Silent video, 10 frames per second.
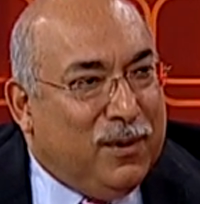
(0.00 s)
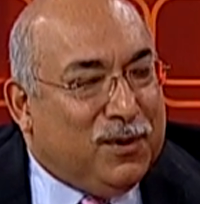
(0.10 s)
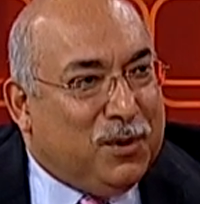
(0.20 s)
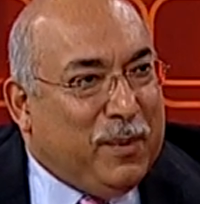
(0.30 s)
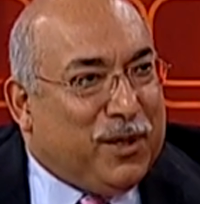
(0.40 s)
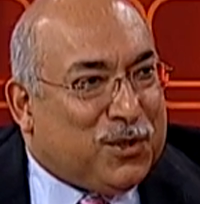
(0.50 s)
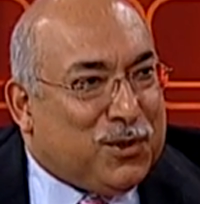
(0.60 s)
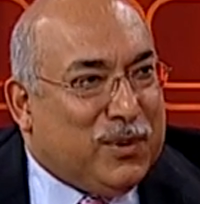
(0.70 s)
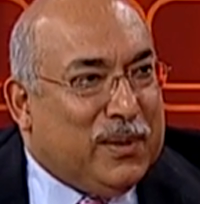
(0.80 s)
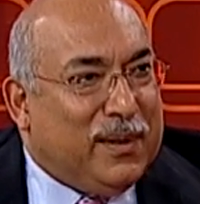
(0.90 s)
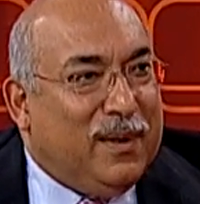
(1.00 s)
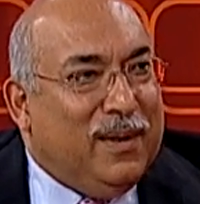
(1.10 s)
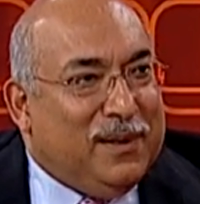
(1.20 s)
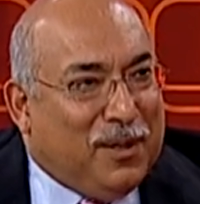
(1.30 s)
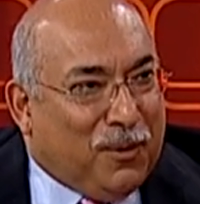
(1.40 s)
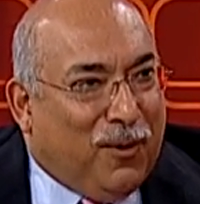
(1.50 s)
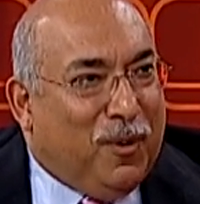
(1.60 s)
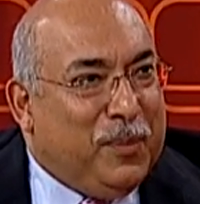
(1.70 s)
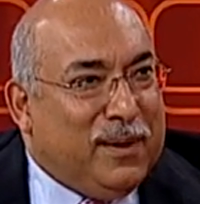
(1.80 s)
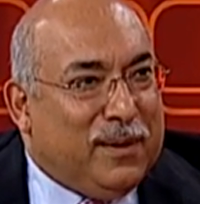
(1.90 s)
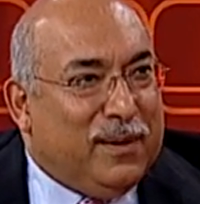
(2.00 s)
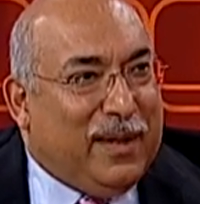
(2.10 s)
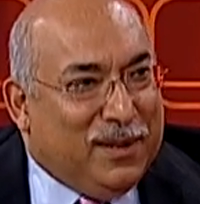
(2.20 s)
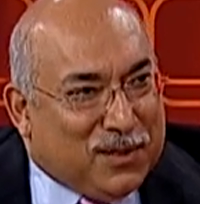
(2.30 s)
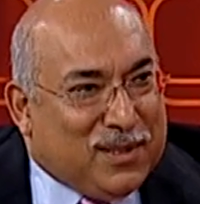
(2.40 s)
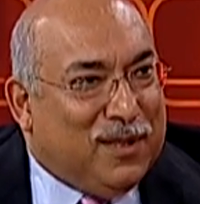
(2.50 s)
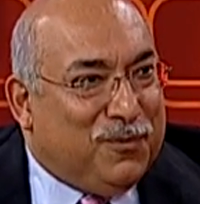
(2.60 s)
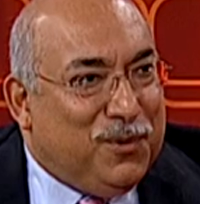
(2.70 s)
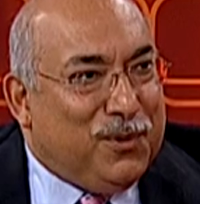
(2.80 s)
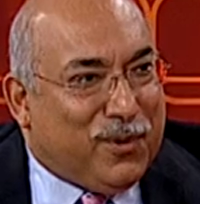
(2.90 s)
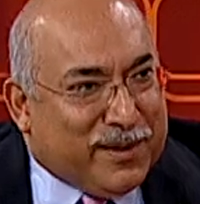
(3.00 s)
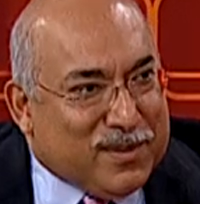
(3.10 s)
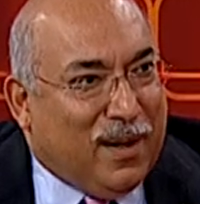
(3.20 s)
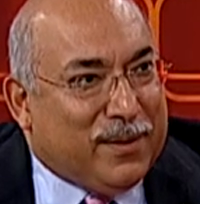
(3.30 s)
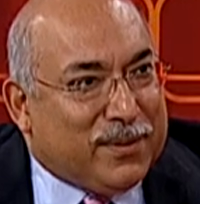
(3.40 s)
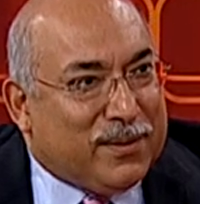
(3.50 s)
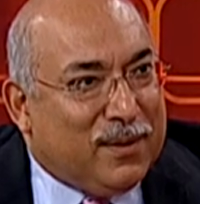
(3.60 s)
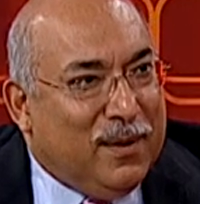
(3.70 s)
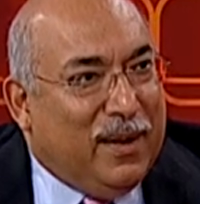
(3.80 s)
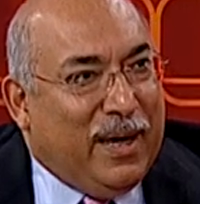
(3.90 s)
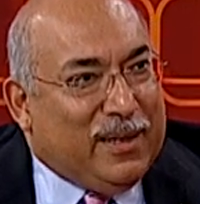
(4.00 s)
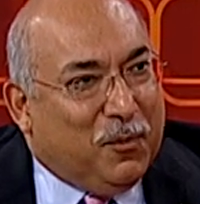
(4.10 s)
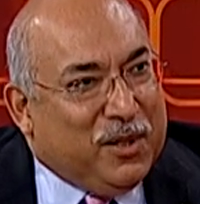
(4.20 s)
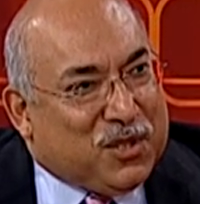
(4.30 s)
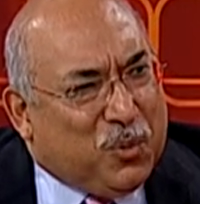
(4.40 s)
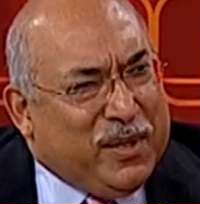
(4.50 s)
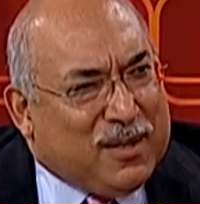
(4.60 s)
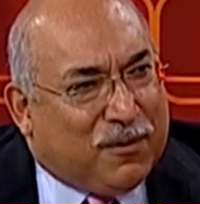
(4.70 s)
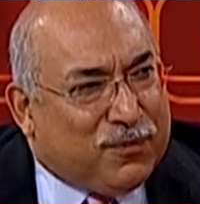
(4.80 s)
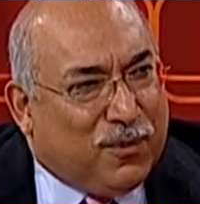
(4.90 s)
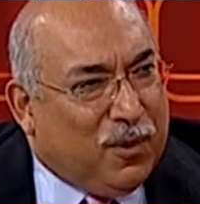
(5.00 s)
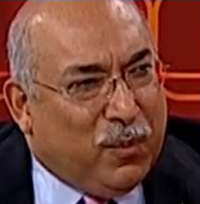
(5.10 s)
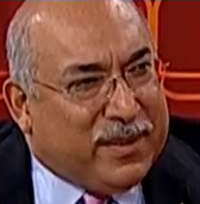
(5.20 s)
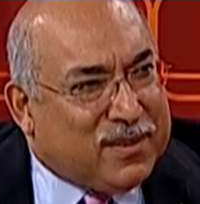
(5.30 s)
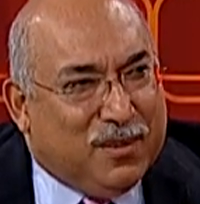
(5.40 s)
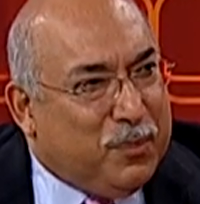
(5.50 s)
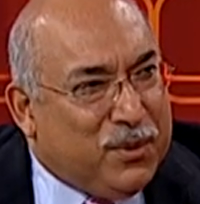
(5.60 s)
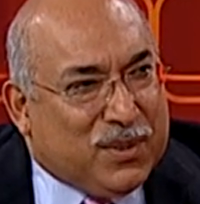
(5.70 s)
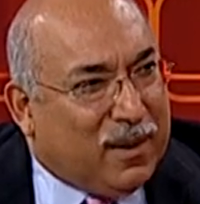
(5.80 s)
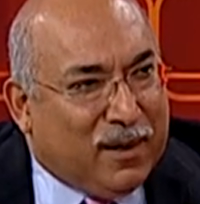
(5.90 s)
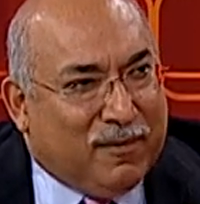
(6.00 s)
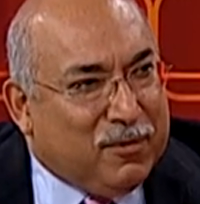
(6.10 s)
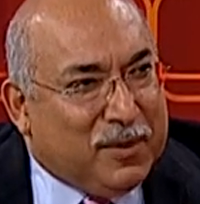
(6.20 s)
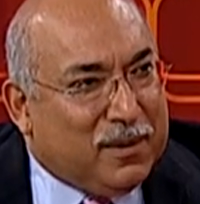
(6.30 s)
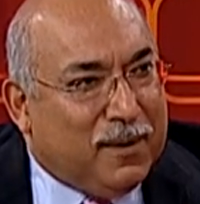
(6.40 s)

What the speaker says: to make sure that Albany and the state of New York is honest, and that we squeeze out fraud, waste, and abuse out of government.